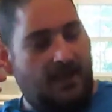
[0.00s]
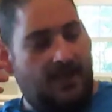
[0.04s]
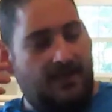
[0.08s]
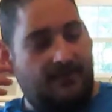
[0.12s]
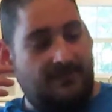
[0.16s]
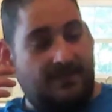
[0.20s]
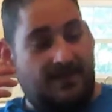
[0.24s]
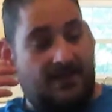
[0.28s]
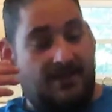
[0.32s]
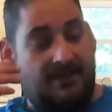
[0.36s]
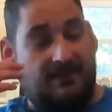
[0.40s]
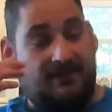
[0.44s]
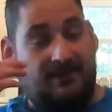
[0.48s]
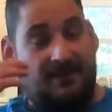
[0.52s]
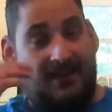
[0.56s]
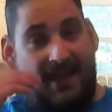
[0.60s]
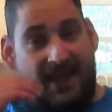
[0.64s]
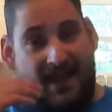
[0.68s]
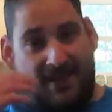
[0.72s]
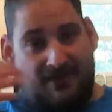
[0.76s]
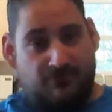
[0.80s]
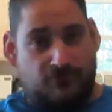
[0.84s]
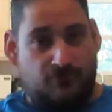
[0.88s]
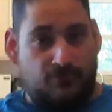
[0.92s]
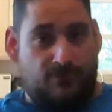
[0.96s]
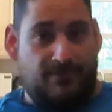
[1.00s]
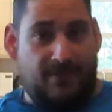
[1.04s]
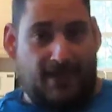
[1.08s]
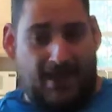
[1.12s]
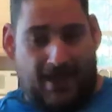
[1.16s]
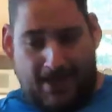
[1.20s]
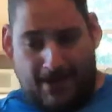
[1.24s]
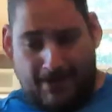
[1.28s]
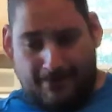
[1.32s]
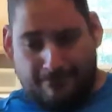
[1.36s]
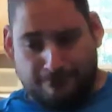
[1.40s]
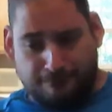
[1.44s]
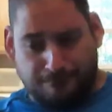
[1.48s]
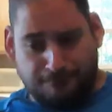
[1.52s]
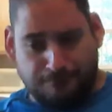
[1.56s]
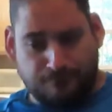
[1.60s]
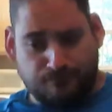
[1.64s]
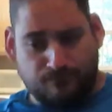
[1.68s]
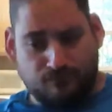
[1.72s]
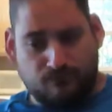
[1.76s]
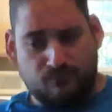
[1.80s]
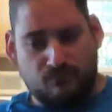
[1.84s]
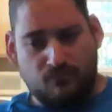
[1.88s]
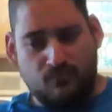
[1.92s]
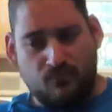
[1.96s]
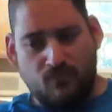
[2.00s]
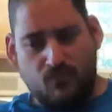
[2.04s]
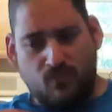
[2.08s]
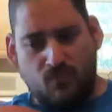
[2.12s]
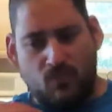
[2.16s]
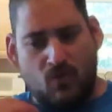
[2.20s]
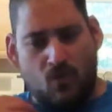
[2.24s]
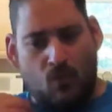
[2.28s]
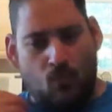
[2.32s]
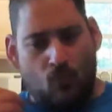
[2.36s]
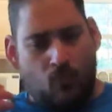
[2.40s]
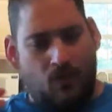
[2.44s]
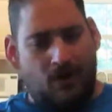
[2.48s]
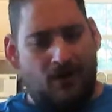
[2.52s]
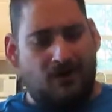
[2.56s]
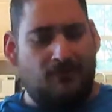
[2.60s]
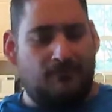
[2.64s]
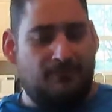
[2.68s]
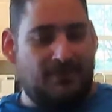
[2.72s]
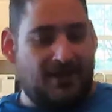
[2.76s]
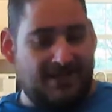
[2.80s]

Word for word: And then after that, while